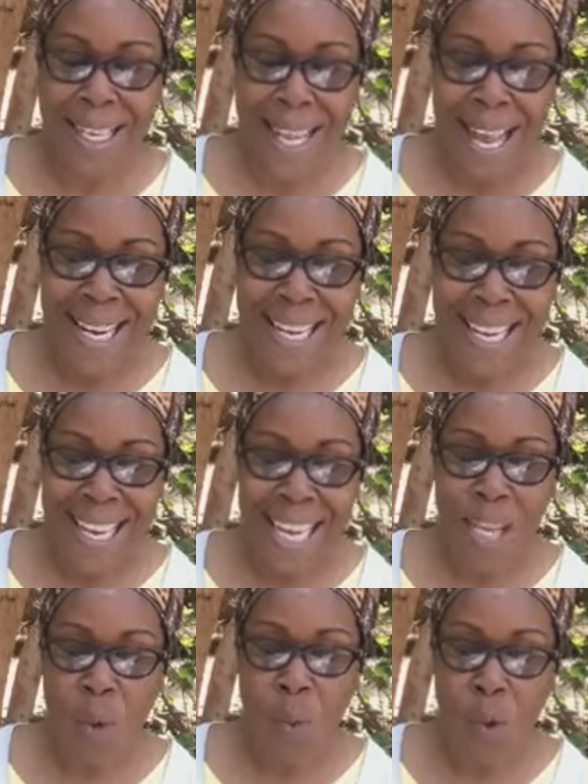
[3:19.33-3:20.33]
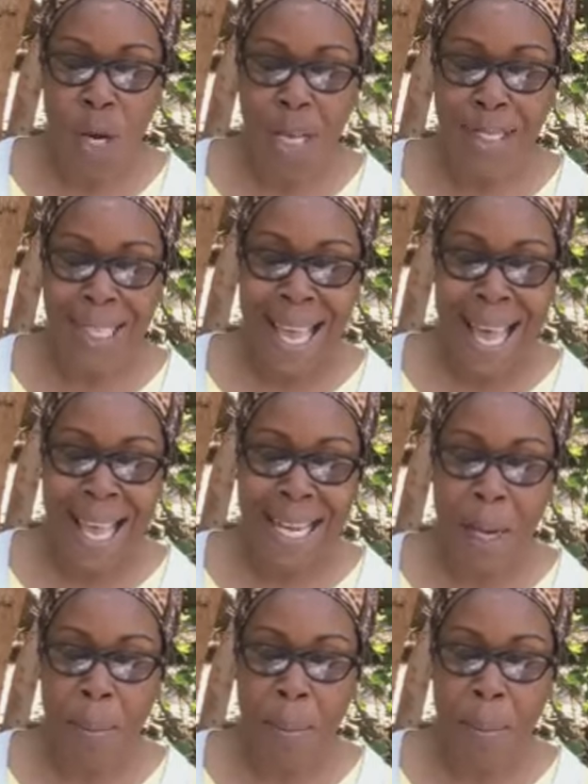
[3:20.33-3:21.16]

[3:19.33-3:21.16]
that it was an